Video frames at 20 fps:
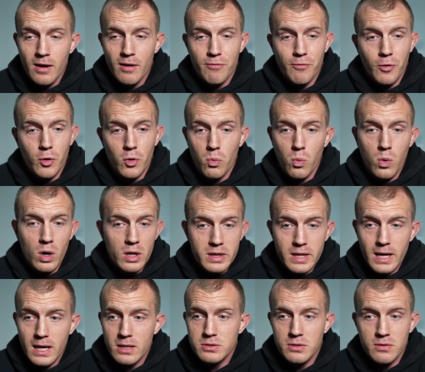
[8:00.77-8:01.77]
for
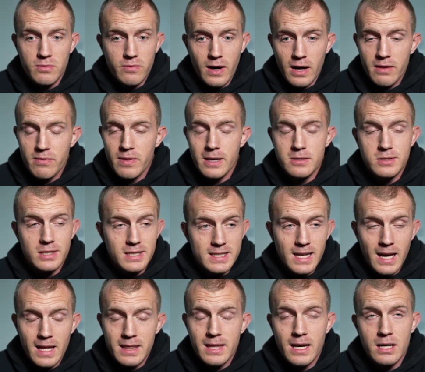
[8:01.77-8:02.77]
$1,000, $5,000,
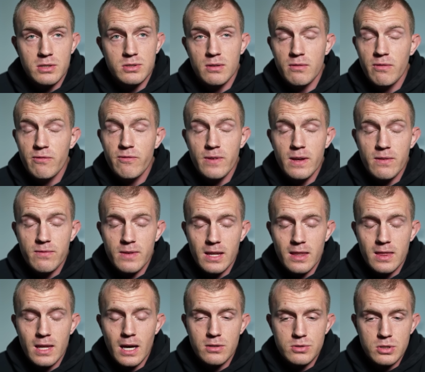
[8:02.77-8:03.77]
$10,000,
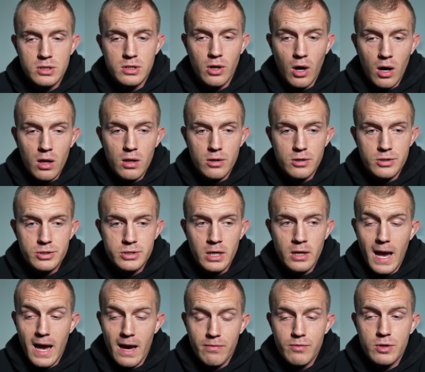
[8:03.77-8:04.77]
$50,000
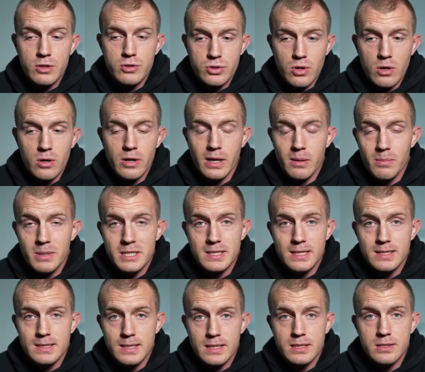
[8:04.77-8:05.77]
after starting a
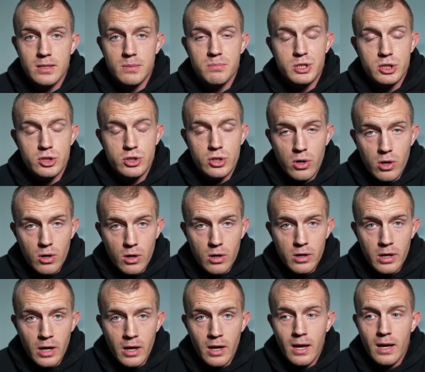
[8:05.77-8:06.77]
business is
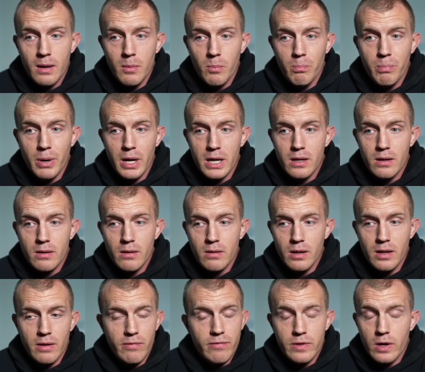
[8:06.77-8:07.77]
absurd. But
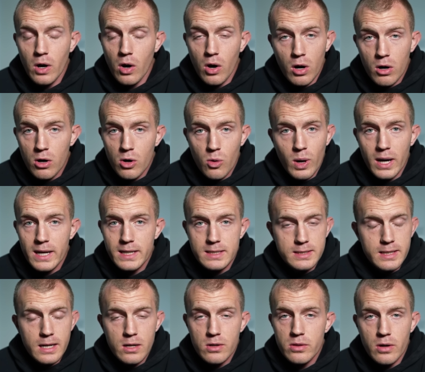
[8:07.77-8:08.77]
if the ROI is
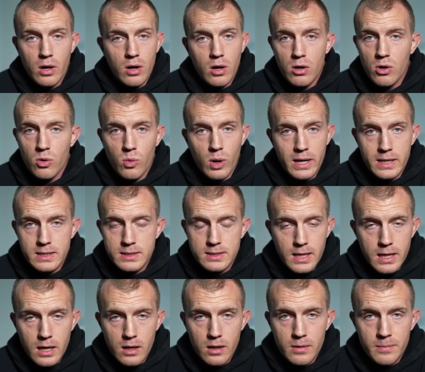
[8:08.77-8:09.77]
there, the ROI is
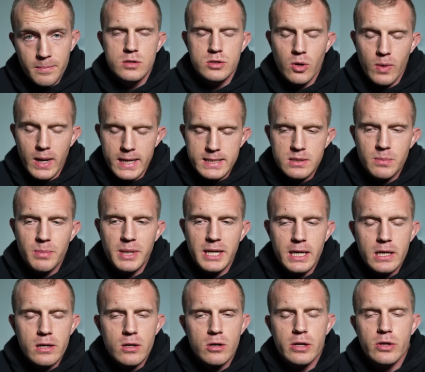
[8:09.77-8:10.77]
there. So as a
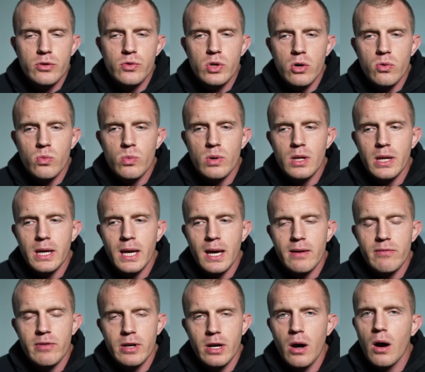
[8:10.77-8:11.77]
beginner, you don't really
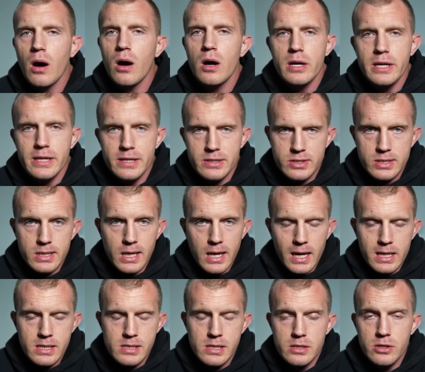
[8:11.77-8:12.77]
have an audience
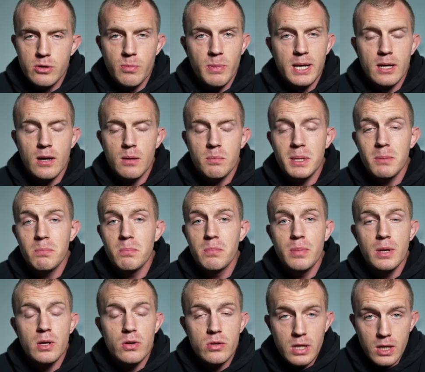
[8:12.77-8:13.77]
yet, and you may not be
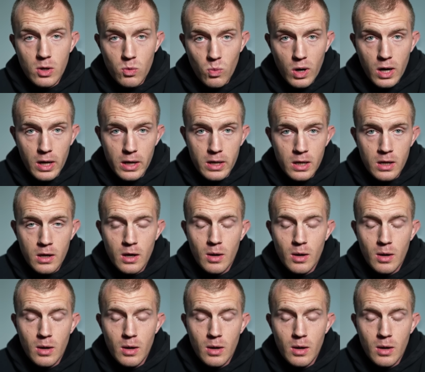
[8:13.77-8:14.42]
building one,